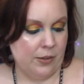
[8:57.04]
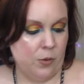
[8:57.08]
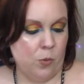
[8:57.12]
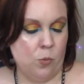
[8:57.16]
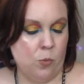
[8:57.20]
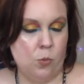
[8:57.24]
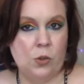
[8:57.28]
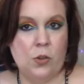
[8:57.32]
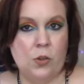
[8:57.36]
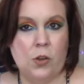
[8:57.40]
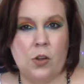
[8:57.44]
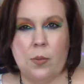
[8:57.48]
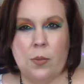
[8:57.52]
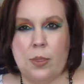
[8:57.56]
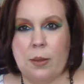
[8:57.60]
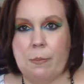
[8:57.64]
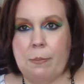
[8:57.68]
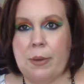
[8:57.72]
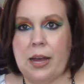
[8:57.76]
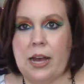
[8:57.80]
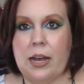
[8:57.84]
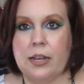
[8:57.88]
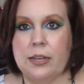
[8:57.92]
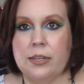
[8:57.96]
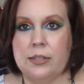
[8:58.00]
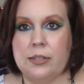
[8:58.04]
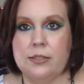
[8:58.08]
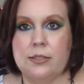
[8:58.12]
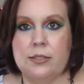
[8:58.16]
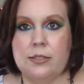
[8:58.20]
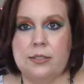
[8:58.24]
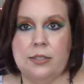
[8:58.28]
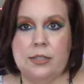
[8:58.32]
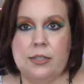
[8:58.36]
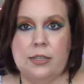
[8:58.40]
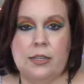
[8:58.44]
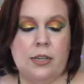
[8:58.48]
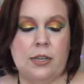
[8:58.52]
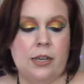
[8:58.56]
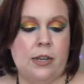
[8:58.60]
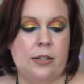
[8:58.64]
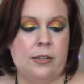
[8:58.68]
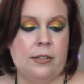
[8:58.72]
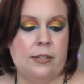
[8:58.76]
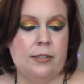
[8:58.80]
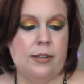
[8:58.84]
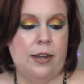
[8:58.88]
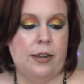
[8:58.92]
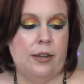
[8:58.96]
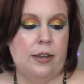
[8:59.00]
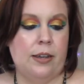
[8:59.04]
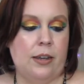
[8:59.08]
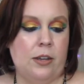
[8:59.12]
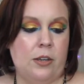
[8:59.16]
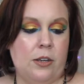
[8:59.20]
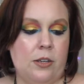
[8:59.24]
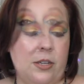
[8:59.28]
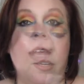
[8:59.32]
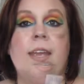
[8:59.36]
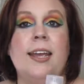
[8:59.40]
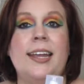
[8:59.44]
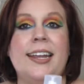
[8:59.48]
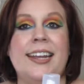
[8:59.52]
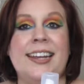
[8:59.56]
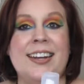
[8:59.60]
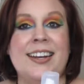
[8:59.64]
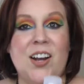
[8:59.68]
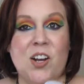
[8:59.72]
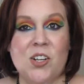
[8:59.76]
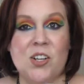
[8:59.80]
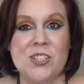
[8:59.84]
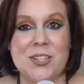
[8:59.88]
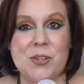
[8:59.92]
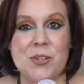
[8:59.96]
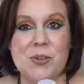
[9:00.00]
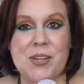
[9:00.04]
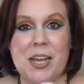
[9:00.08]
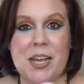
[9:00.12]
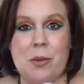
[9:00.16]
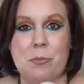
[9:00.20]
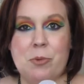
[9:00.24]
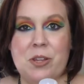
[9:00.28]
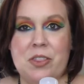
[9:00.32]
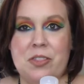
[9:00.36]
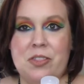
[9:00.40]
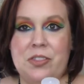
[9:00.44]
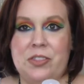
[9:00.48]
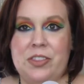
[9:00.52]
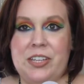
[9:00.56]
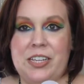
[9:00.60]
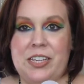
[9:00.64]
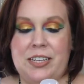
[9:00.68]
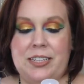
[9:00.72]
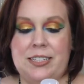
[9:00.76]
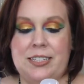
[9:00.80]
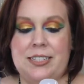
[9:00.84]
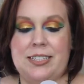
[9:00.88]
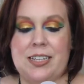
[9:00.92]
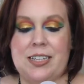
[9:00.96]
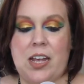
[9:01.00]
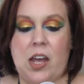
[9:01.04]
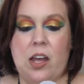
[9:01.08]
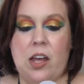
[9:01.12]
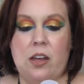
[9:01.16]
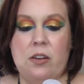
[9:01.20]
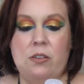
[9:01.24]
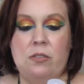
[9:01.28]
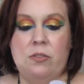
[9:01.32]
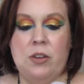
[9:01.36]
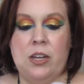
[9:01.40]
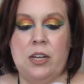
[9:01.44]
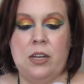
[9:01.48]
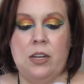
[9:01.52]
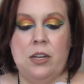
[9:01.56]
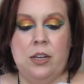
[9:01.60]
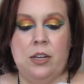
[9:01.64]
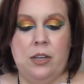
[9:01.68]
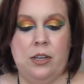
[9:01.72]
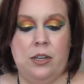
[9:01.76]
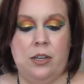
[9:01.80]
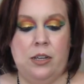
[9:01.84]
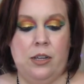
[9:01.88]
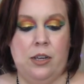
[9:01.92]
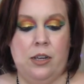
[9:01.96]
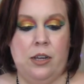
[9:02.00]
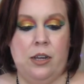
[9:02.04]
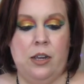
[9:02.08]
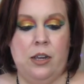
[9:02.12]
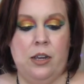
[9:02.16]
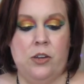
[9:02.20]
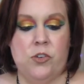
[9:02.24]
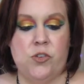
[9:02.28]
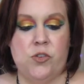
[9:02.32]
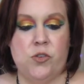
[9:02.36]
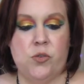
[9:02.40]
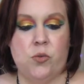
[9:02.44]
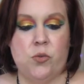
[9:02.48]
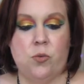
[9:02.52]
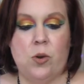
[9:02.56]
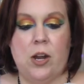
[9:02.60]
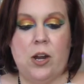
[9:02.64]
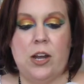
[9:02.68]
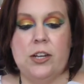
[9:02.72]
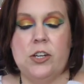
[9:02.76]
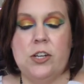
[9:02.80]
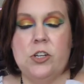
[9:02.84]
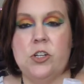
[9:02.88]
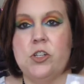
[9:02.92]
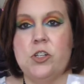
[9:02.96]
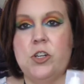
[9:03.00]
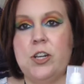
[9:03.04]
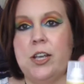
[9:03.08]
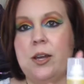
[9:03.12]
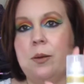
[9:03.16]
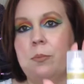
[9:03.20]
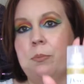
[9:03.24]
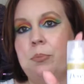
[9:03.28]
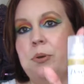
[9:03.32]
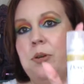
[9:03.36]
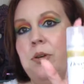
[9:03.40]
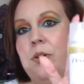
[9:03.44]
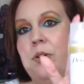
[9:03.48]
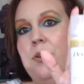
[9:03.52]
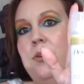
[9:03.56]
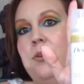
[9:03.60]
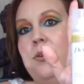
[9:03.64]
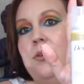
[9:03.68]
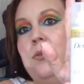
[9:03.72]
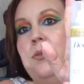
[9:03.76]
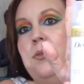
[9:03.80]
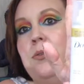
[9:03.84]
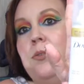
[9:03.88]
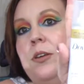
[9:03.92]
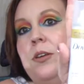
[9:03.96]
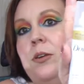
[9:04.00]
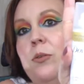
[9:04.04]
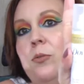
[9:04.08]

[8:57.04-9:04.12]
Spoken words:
we'll look on the back and see in a second. It also came with the Dove Dry Shampoo, the